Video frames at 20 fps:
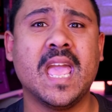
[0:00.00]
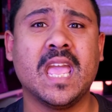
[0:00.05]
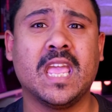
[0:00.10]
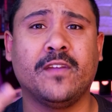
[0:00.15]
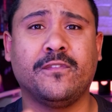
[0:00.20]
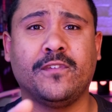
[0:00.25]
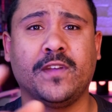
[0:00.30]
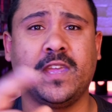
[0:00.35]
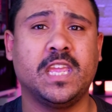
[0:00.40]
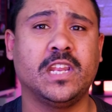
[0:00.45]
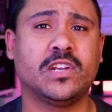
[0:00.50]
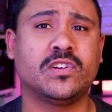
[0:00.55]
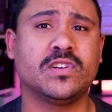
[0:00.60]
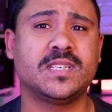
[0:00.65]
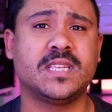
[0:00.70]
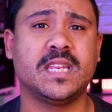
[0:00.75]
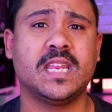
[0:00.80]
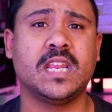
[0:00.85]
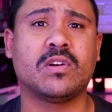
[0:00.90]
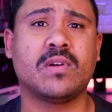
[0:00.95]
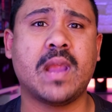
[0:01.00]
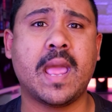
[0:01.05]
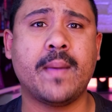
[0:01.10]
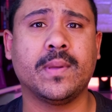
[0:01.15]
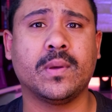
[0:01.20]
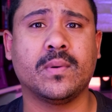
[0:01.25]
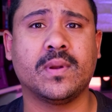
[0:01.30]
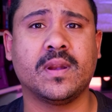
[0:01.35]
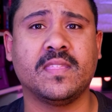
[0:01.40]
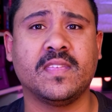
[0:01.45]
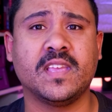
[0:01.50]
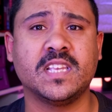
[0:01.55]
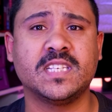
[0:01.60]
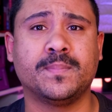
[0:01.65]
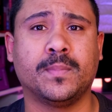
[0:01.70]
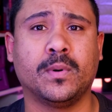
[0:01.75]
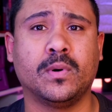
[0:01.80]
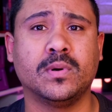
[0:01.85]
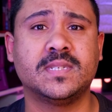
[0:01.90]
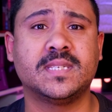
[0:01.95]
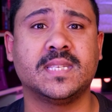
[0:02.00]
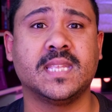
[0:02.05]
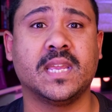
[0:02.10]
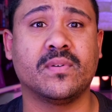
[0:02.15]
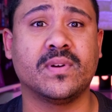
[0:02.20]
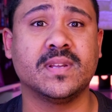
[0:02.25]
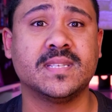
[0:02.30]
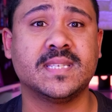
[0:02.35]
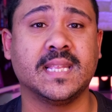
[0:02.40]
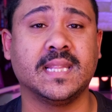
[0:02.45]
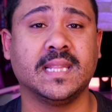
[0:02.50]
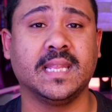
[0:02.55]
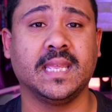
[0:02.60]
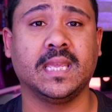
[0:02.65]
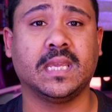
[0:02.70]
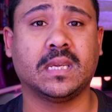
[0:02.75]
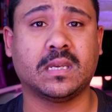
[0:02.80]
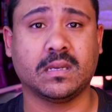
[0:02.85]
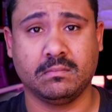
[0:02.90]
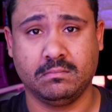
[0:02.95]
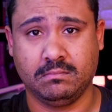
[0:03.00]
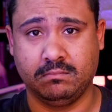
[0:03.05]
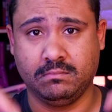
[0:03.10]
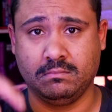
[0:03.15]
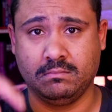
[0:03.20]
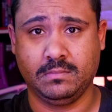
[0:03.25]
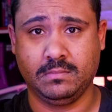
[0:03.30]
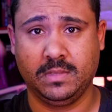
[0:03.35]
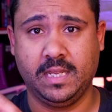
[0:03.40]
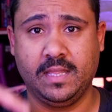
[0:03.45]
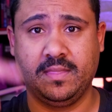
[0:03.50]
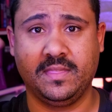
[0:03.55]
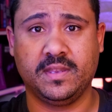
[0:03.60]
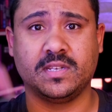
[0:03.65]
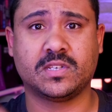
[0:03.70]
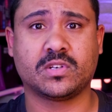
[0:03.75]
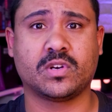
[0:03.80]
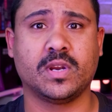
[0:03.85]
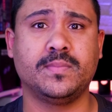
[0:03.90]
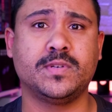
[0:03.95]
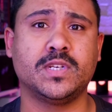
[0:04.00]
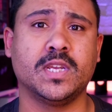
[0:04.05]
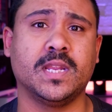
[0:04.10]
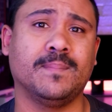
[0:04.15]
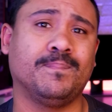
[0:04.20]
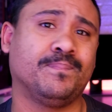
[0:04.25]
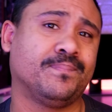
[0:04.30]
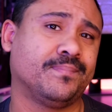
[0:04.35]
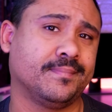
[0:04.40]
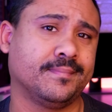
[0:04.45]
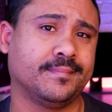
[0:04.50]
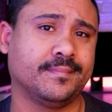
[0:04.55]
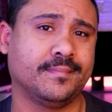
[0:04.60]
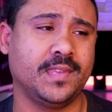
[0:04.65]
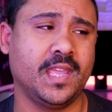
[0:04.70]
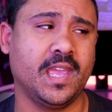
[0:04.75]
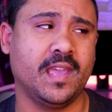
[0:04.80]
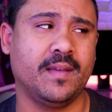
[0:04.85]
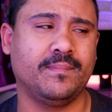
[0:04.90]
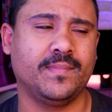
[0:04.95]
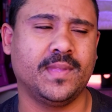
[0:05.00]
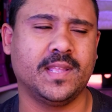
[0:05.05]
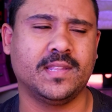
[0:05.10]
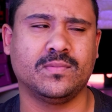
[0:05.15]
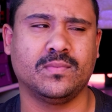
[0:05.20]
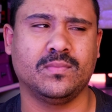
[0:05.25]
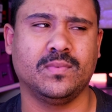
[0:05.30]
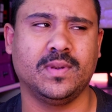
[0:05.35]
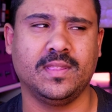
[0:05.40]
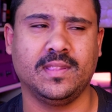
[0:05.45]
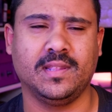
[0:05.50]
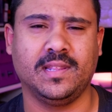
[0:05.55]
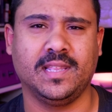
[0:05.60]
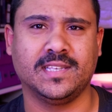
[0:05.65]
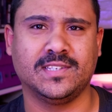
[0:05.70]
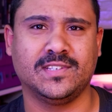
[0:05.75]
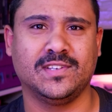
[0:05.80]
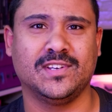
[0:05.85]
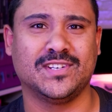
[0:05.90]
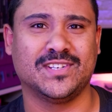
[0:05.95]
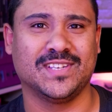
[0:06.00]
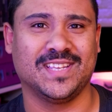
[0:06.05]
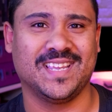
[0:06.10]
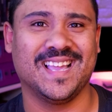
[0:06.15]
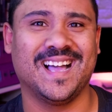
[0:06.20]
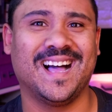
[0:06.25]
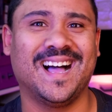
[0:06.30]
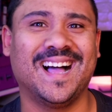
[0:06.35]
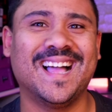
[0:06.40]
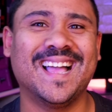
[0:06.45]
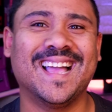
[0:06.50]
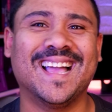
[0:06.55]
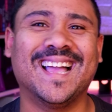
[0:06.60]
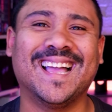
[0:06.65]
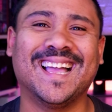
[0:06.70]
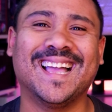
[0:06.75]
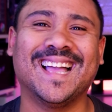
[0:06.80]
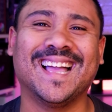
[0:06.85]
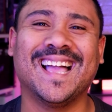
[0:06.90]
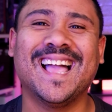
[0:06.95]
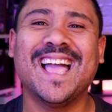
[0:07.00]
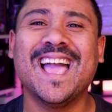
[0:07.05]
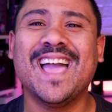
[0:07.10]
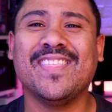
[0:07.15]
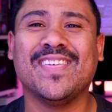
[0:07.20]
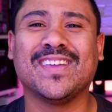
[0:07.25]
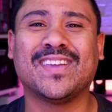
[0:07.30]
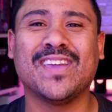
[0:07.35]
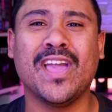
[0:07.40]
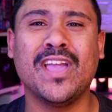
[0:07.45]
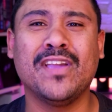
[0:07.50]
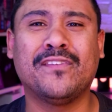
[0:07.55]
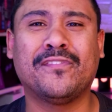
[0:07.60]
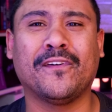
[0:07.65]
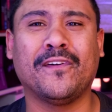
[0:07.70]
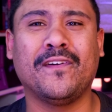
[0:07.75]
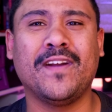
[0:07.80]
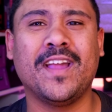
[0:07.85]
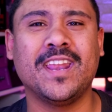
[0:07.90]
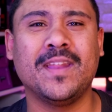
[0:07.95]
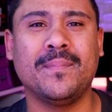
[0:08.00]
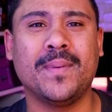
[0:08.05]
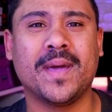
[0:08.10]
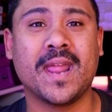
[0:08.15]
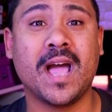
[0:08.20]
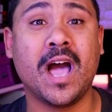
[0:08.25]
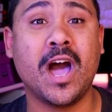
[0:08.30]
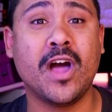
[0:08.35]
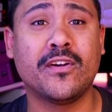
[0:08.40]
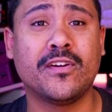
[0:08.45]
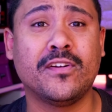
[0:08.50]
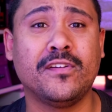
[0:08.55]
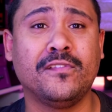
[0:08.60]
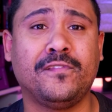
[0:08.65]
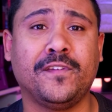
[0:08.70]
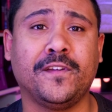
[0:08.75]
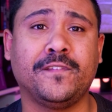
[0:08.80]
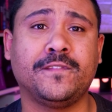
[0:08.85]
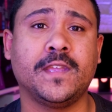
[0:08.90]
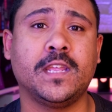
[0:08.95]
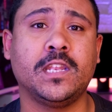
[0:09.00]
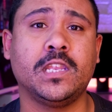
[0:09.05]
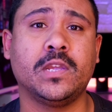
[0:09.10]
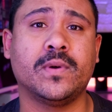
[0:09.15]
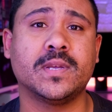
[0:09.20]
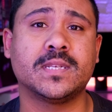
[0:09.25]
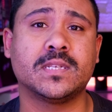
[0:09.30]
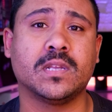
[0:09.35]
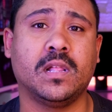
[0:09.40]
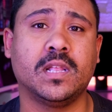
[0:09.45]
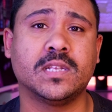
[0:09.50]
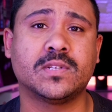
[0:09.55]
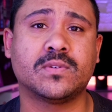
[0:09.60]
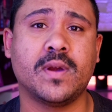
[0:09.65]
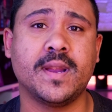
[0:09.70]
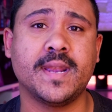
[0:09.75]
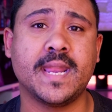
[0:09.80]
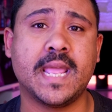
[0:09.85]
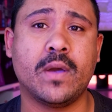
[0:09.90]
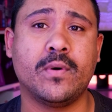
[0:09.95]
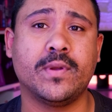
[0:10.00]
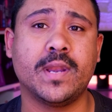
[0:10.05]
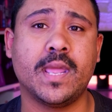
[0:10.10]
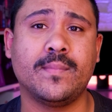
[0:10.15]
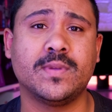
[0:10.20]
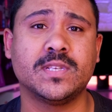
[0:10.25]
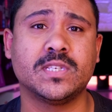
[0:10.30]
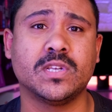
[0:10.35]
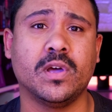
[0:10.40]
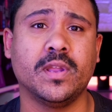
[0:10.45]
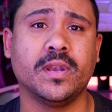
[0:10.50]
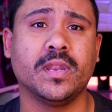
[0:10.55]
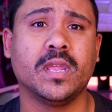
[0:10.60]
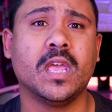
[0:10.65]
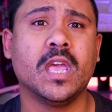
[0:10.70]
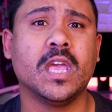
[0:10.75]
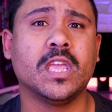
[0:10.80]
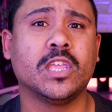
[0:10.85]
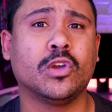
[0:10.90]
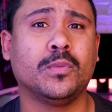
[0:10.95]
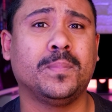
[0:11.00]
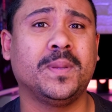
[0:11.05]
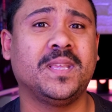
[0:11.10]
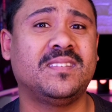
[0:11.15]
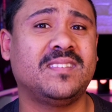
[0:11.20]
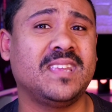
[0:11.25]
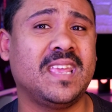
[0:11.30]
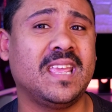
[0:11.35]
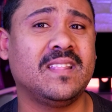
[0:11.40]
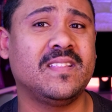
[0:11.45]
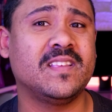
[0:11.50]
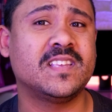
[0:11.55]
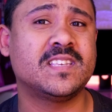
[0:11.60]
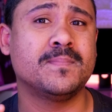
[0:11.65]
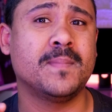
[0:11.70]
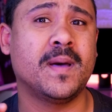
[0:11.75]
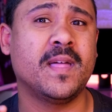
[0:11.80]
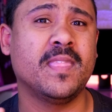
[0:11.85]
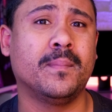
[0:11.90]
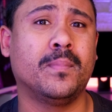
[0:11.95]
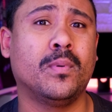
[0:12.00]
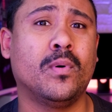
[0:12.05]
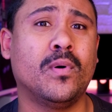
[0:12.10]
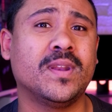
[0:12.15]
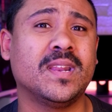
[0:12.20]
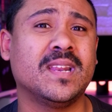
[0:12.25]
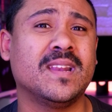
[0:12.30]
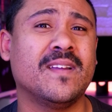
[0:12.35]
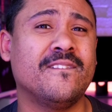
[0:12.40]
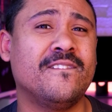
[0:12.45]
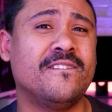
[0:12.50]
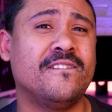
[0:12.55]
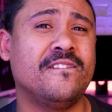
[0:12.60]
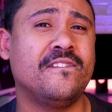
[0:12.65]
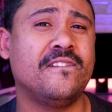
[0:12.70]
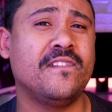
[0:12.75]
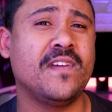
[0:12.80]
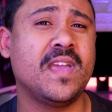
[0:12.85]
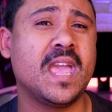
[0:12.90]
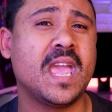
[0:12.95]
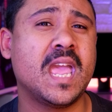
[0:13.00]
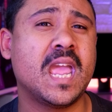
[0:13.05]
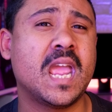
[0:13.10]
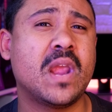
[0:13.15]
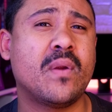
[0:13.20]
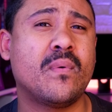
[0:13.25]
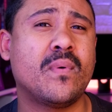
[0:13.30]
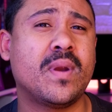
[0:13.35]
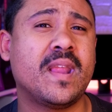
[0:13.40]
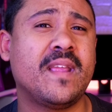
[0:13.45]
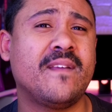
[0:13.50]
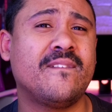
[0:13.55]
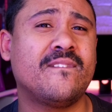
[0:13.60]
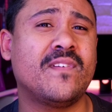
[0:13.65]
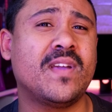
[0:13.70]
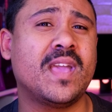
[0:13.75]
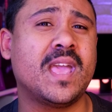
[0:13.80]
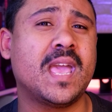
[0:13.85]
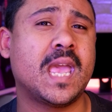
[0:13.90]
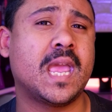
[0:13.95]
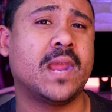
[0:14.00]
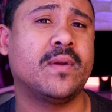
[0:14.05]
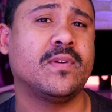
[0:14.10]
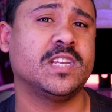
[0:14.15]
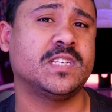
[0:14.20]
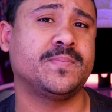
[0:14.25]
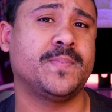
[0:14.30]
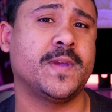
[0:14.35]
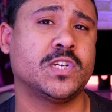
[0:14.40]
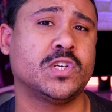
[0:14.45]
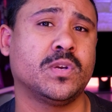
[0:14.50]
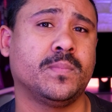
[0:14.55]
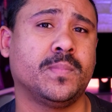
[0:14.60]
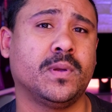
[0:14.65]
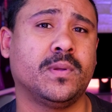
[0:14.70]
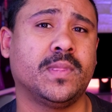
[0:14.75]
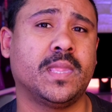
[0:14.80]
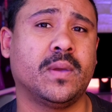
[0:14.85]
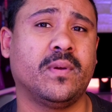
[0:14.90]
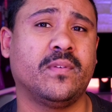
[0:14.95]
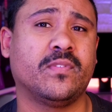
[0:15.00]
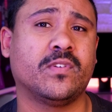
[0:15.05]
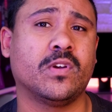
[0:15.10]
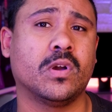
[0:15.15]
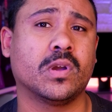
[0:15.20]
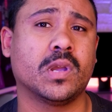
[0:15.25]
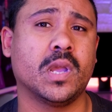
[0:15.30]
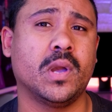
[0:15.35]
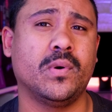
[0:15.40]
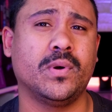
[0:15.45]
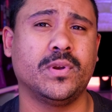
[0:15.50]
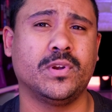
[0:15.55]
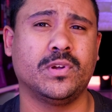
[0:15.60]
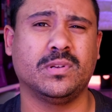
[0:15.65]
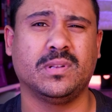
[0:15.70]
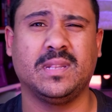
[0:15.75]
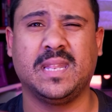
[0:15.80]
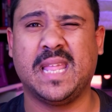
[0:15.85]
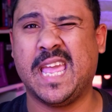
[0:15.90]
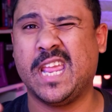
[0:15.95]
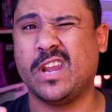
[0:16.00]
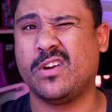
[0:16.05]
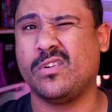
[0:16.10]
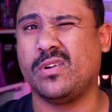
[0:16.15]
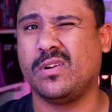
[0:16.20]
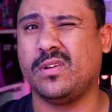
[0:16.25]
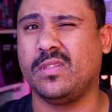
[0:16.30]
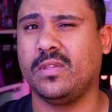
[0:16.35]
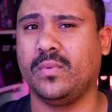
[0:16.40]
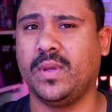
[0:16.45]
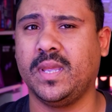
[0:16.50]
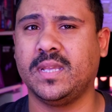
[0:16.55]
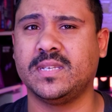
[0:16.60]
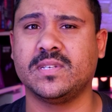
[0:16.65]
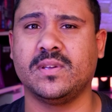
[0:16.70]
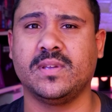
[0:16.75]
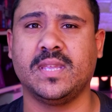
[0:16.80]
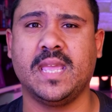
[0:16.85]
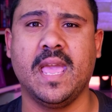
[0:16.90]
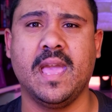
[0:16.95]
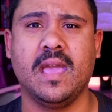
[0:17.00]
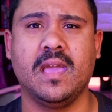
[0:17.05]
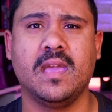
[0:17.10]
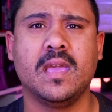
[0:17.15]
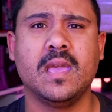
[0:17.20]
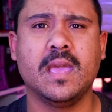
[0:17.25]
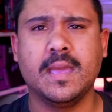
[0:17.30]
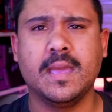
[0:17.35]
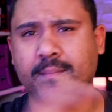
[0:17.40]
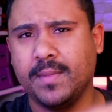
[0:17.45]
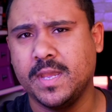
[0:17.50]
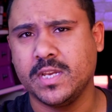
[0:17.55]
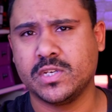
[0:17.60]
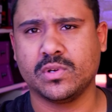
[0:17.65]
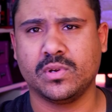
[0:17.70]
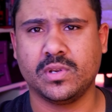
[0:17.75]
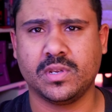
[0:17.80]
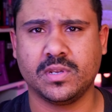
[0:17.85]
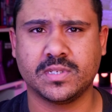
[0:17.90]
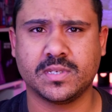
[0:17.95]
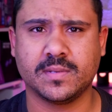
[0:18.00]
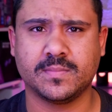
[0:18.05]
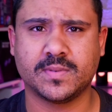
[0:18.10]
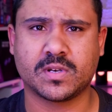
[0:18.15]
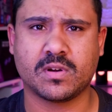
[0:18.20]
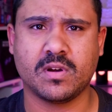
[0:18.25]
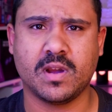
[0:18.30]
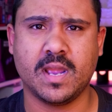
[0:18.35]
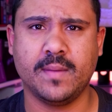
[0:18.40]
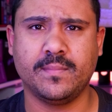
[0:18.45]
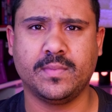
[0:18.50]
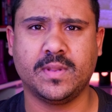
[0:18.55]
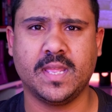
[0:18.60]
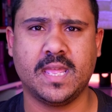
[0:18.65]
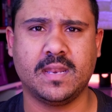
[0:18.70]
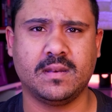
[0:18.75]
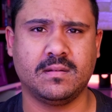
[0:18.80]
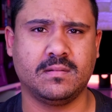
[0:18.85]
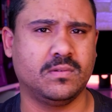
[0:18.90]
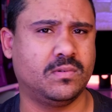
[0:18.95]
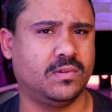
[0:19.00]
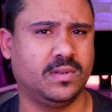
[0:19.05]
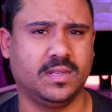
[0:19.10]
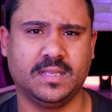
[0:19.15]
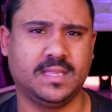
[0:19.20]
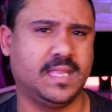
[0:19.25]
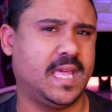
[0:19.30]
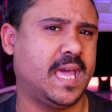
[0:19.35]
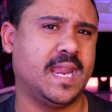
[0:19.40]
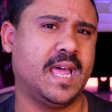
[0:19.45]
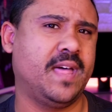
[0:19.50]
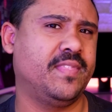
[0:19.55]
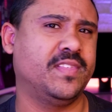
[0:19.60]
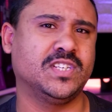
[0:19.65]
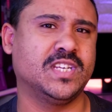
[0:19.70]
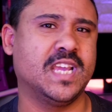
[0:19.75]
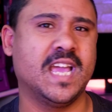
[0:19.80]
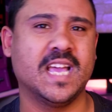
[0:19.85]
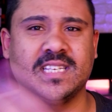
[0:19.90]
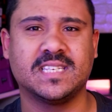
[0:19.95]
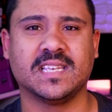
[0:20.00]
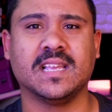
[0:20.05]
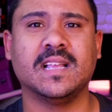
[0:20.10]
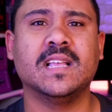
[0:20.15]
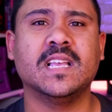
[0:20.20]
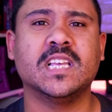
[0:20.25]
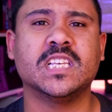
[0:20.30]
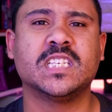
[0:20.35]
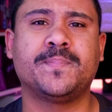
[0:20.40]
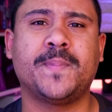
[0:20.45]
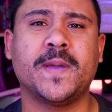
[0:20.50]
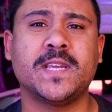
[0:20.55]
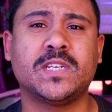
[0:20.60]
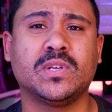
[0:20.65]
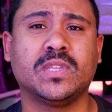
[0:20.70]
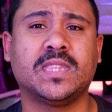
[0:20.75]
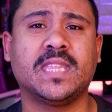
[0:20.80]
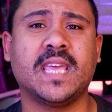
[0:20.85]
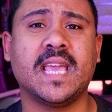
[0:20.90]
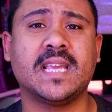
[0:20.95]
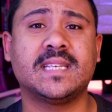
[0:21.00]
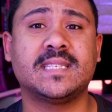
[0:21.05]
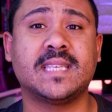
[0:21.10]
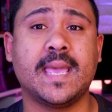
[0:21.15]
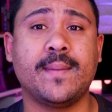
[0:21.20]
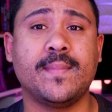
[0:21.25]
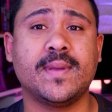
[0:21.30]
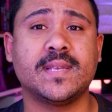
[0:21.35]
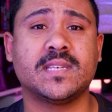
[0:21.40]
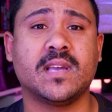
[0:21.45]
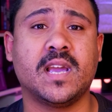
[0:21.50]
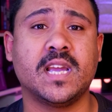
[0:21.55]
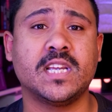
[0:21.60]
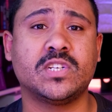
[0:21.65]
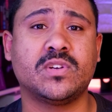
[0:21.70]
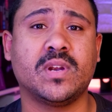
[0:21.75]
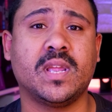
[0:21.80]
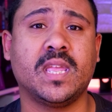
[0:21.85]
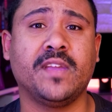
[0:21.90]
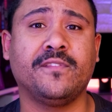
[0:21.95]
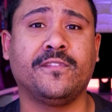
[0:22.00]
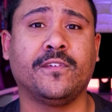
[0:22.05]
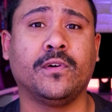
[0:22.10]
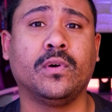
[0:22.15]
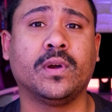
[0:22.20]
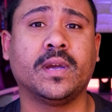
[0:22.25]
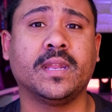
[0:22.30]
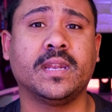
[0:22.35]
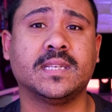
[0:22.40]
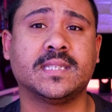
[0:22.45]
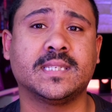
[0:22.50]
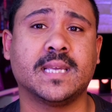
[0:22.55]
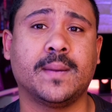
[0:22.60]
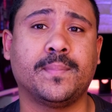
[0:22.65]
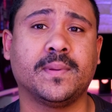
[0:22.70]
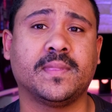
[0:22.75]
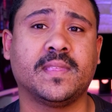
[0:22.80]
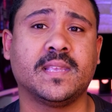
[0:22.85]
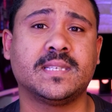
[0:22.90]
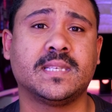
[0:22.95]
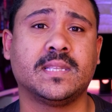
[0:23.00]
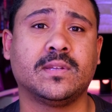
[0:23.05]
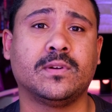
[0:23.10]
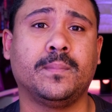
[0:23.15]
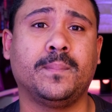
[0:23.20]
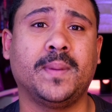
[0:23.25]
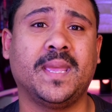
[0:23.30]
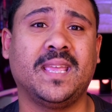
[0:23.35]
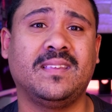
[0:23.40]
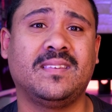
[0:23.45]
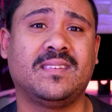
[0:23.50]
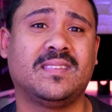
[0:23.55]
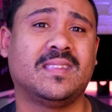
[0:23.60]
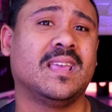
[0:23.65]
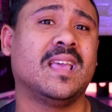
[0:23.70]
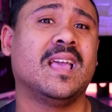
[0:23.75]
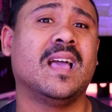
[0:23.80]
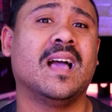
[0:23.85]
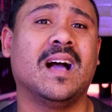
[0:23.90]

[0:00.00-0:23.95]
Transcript: If you're interested in grabbing one of these boards, there is a link in the description. Yeah, that's where the links usually are. They're going for around about one hundred fifteen US dollars right now on Amazon. You'll be seeing this motherboard in a very, very special build that we've got going on later on in the week. So yeah, make sure you're subscribed and all of that other jazz. Special thanks to M S I Australia for hooking us up with this little beast.